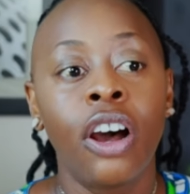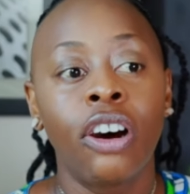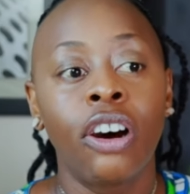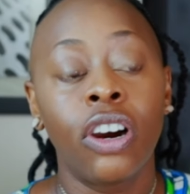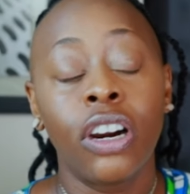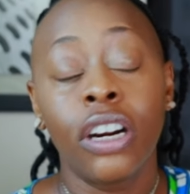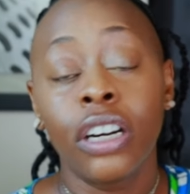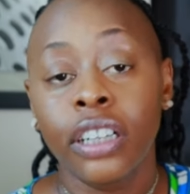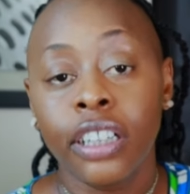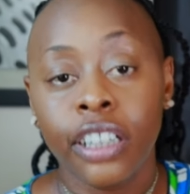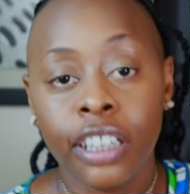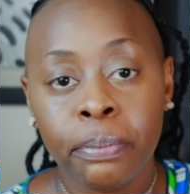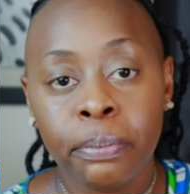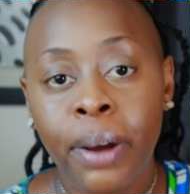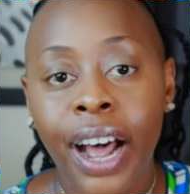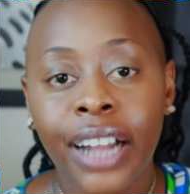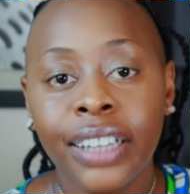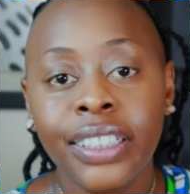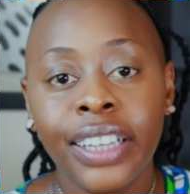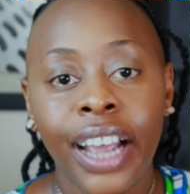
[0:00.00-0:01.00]
or a good
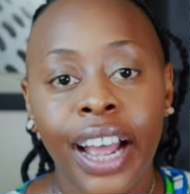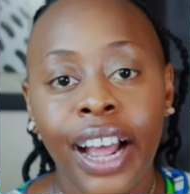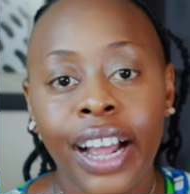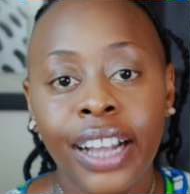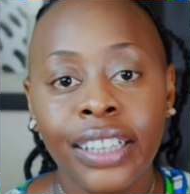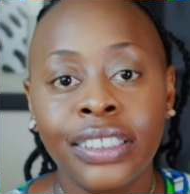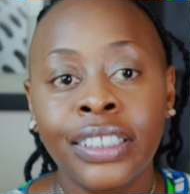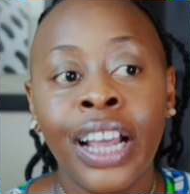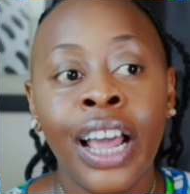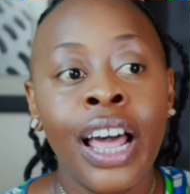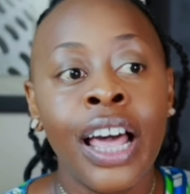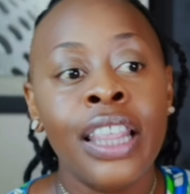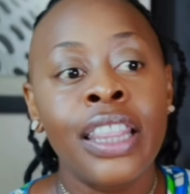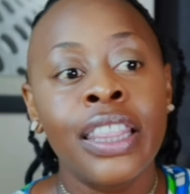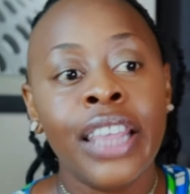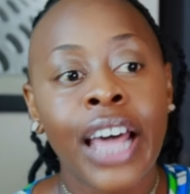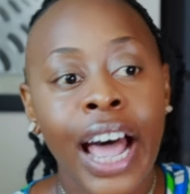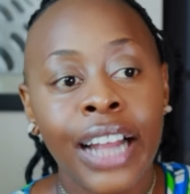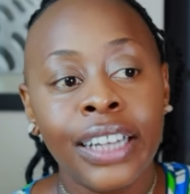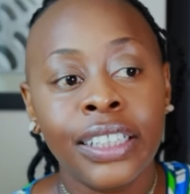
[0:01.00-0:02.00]
podcast,
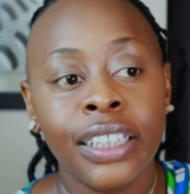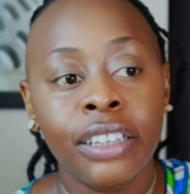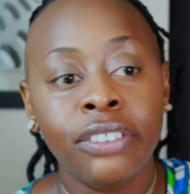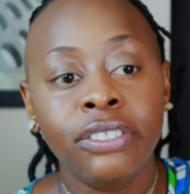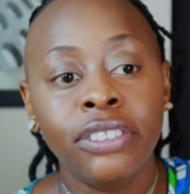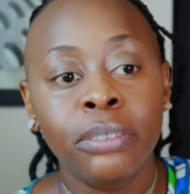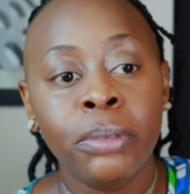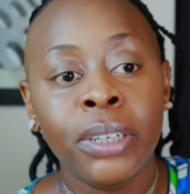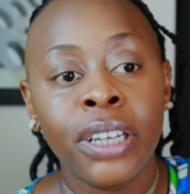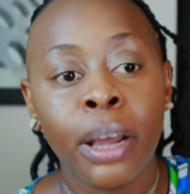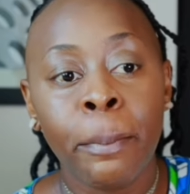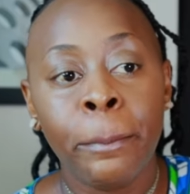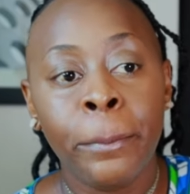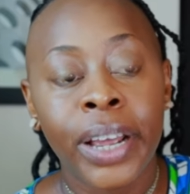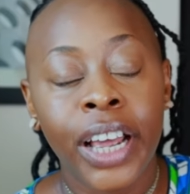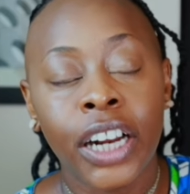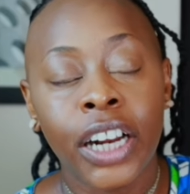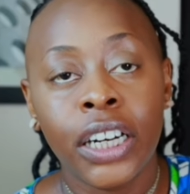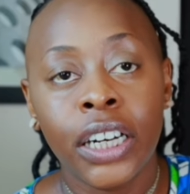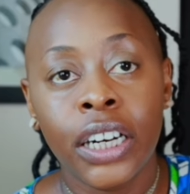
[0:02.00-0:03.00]
that gives me a
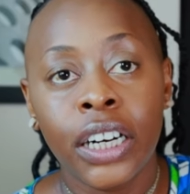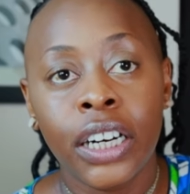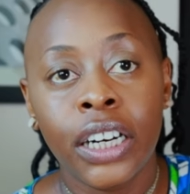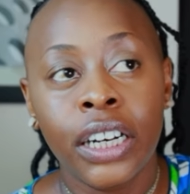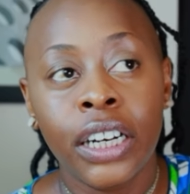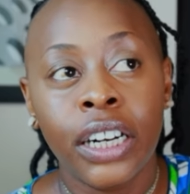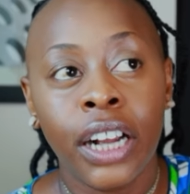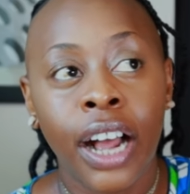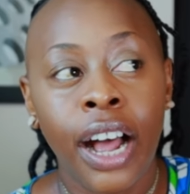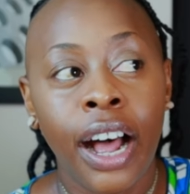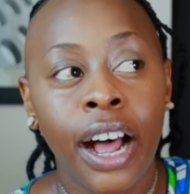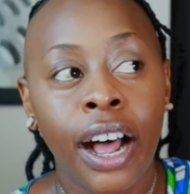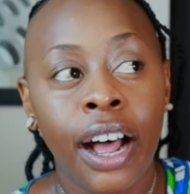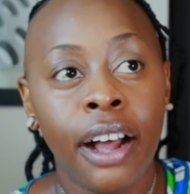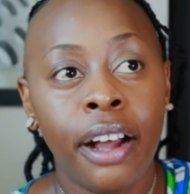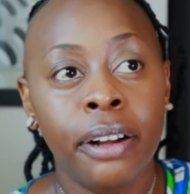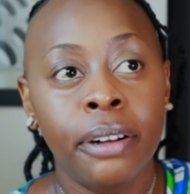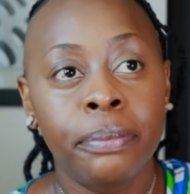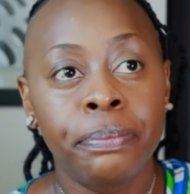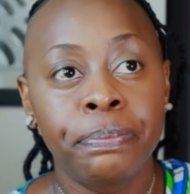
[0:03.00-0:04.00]
better
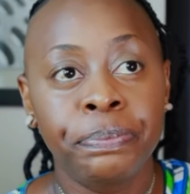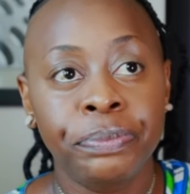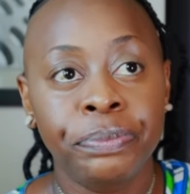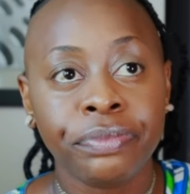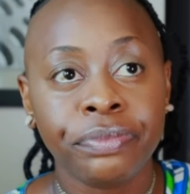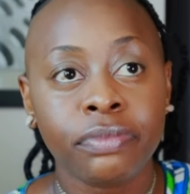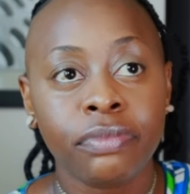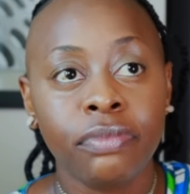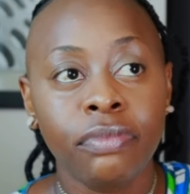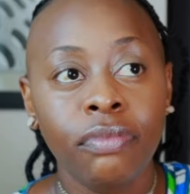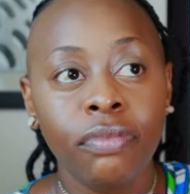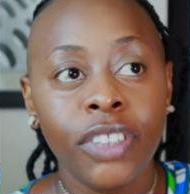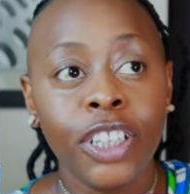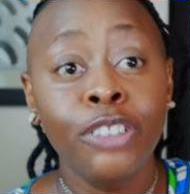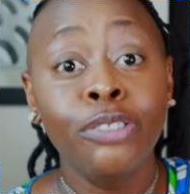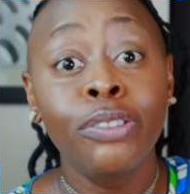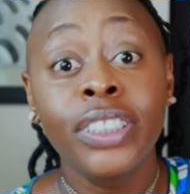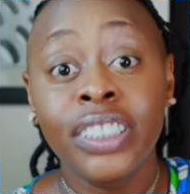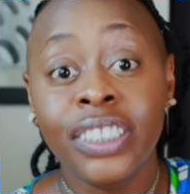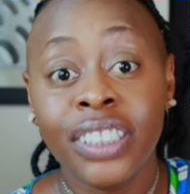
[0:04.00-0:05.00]
um,
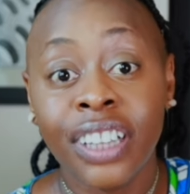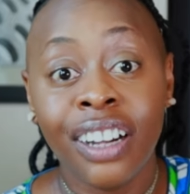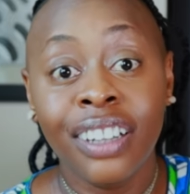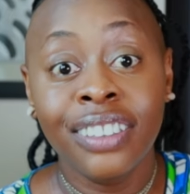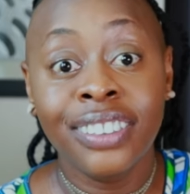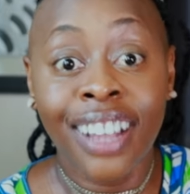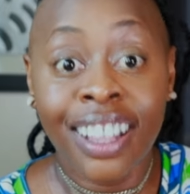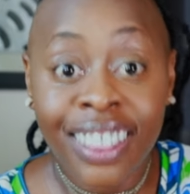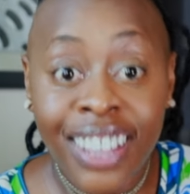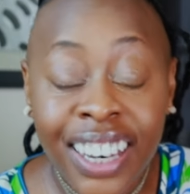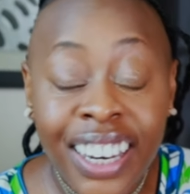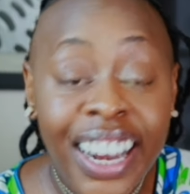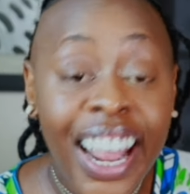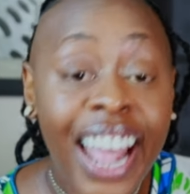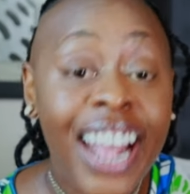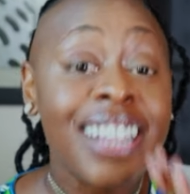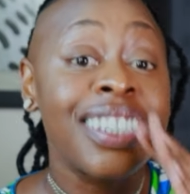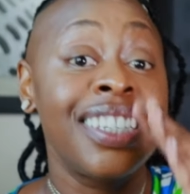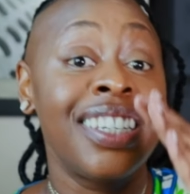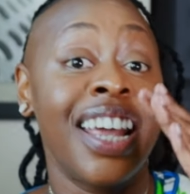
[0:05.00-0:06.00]
result the
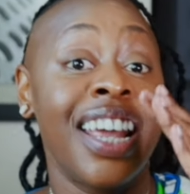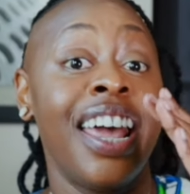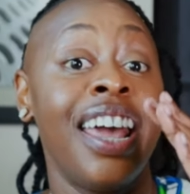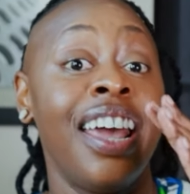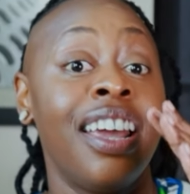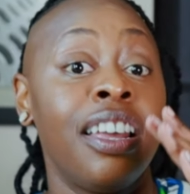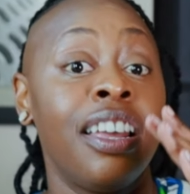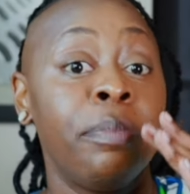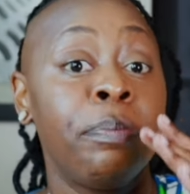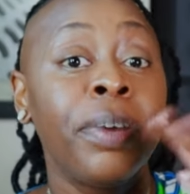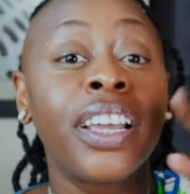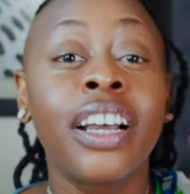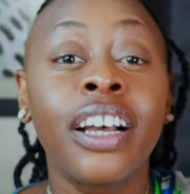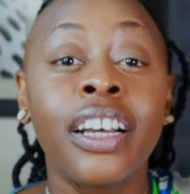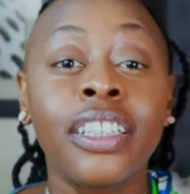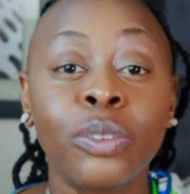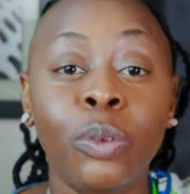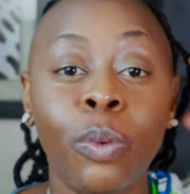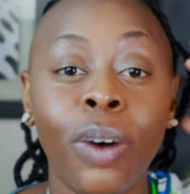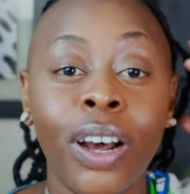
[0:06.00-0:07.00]
next day
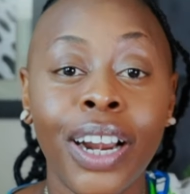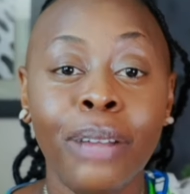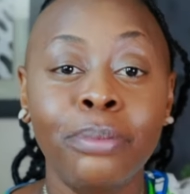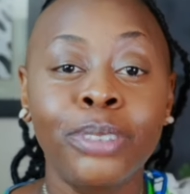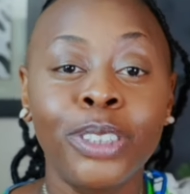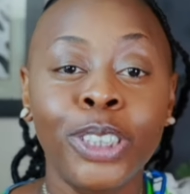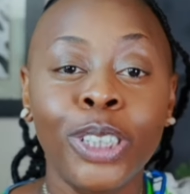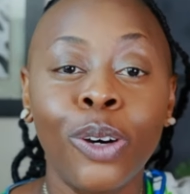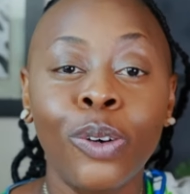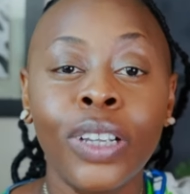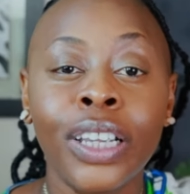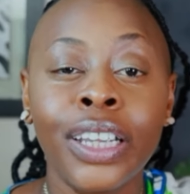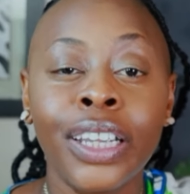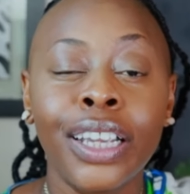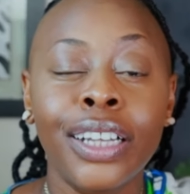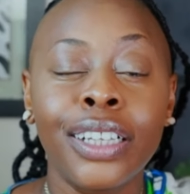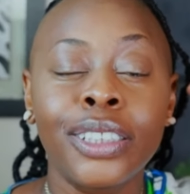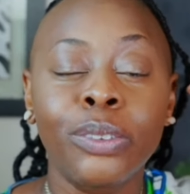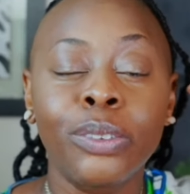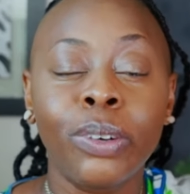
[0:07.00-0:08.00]
because what I'm soaking
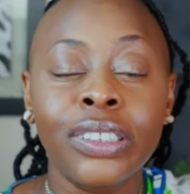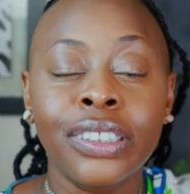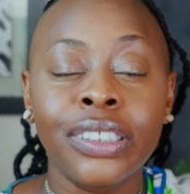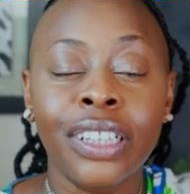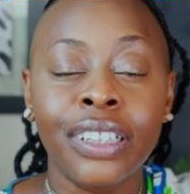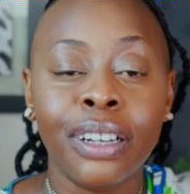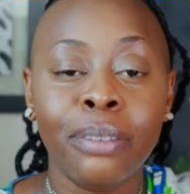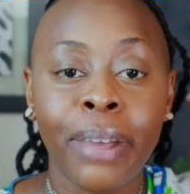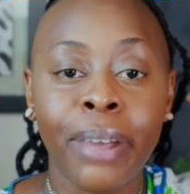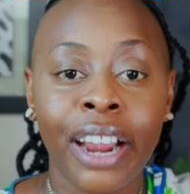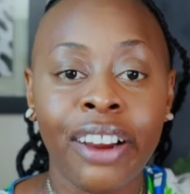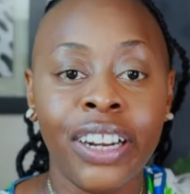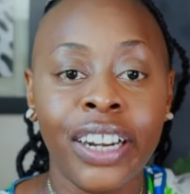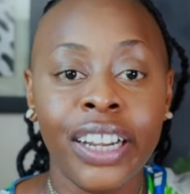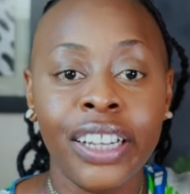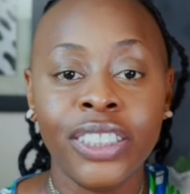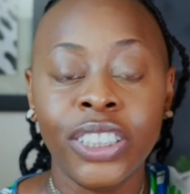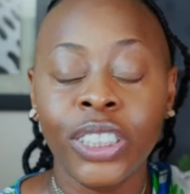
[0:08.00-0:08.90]
in is what's going to marinate.